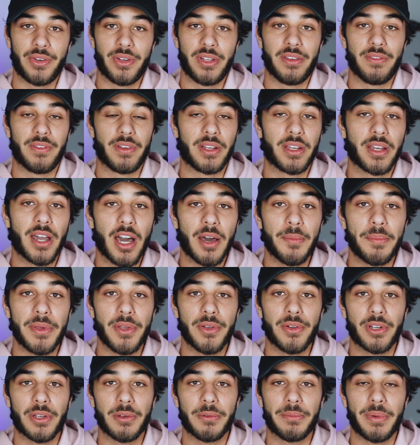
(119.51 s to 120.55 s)
or even copy
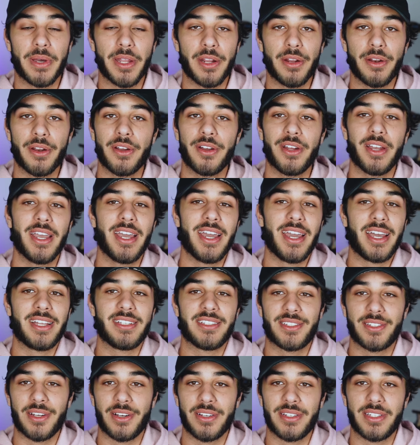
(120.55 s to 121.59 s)
your competitor
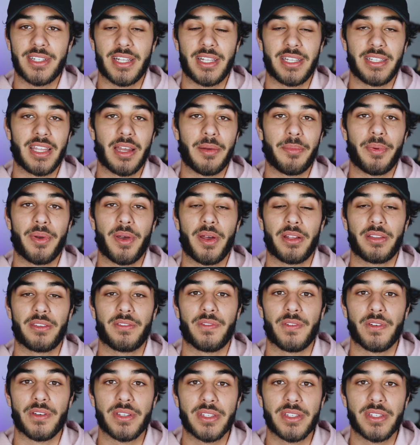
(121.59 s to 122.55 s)
and start selling that product for